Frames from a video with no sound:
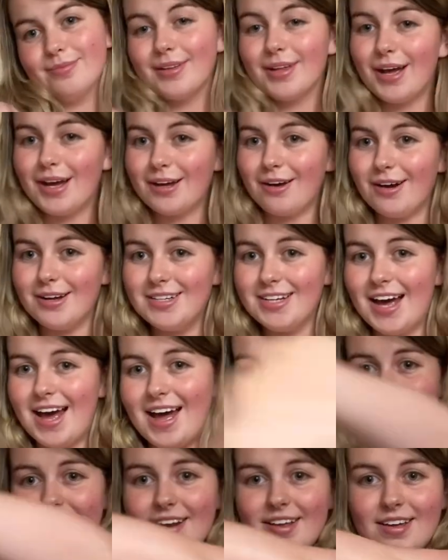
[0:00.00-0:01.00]
I got a
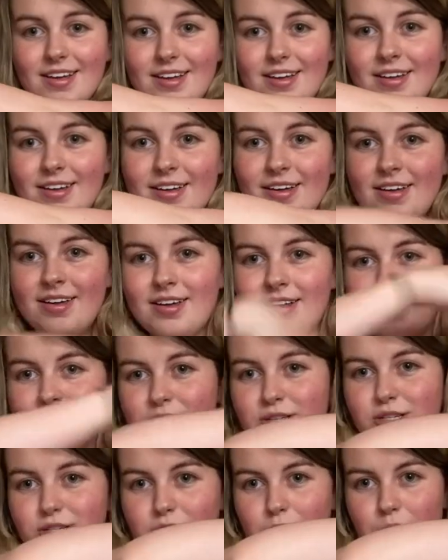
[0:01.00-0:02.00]
tan,
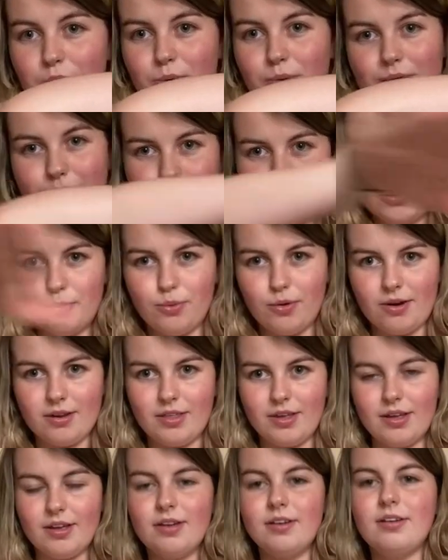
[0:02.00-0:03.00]
so it was worth
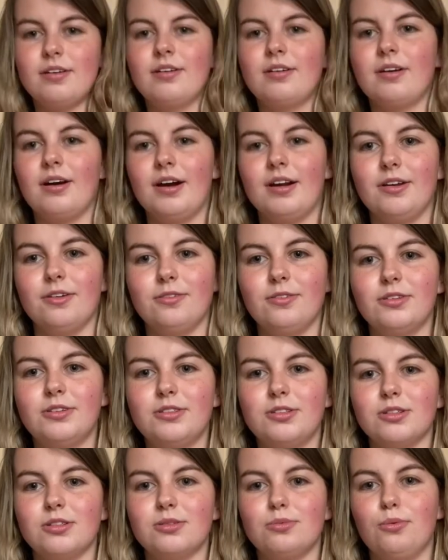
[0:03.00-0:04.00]
it, kind of.
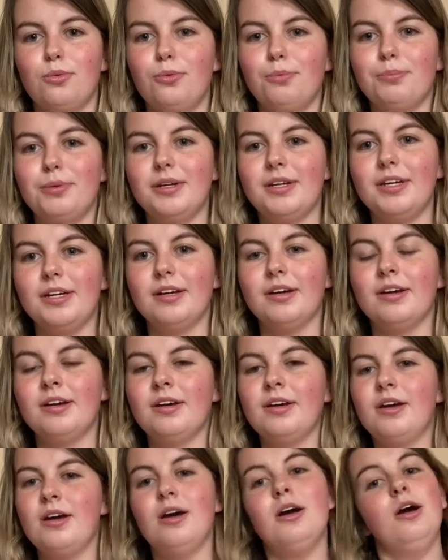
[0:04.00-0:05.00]
Just won't be
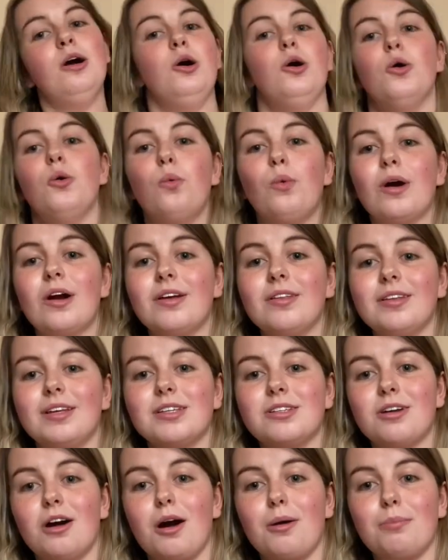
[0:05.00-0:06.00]
wearing this
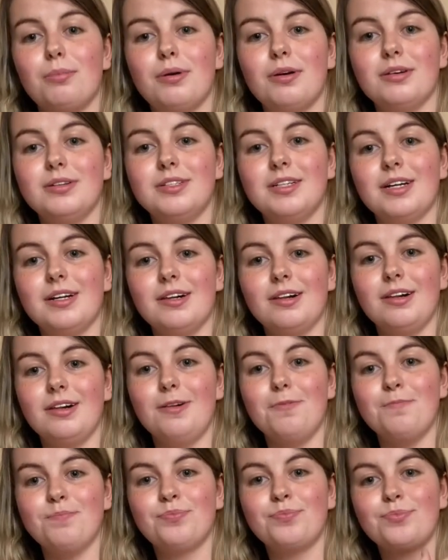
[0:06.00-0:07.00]
top until
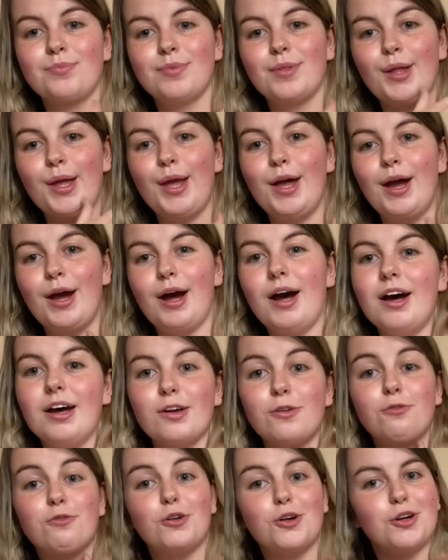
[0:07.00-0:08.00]
I
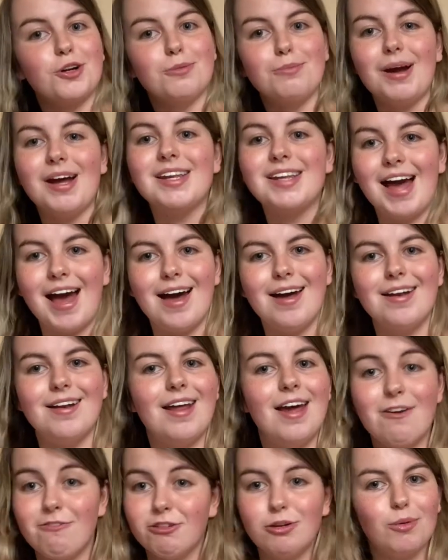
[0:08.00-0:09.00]
further my tan
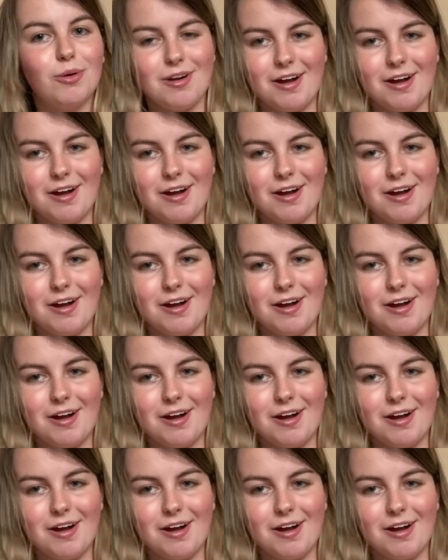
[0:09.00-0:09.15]
everywhere